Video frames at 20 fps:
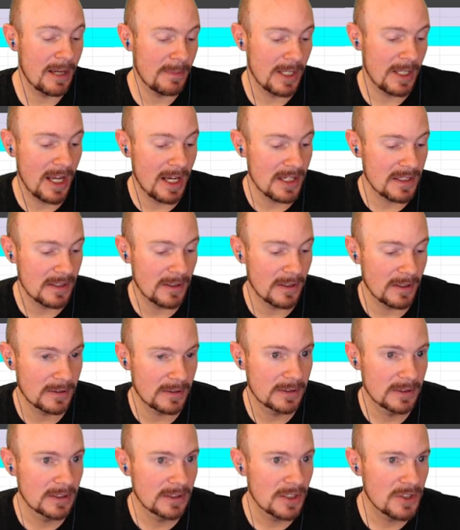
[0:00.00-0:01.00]
to be A tier.
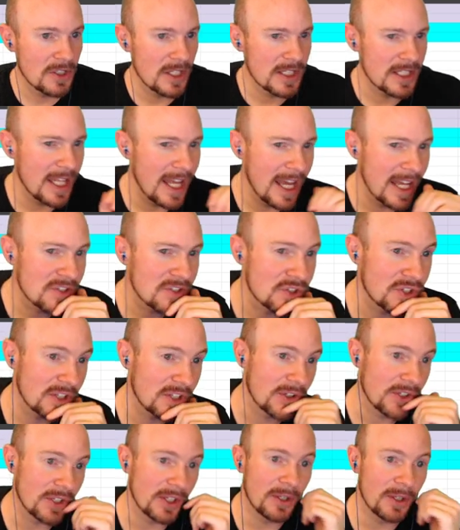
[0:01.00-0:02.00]
Is it S
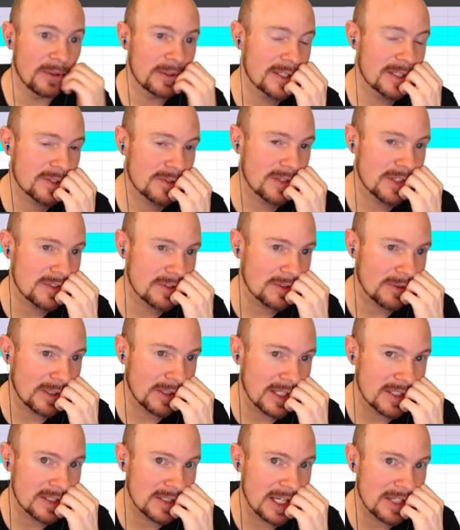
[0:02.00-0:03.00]
tier though? Is Crystal
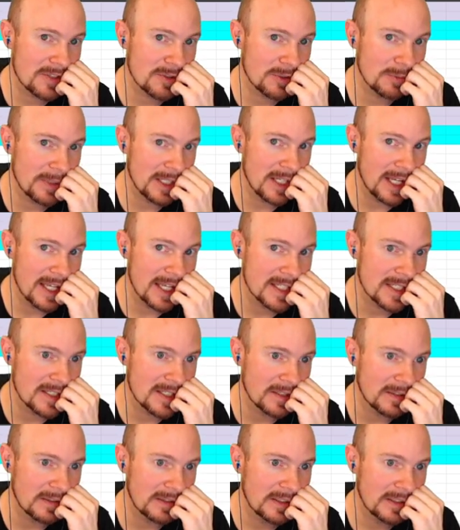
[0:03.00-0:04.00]
is Kestrel B S
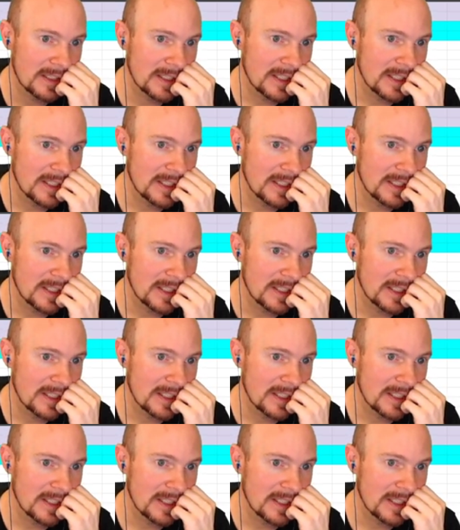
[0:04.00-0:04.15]
tier?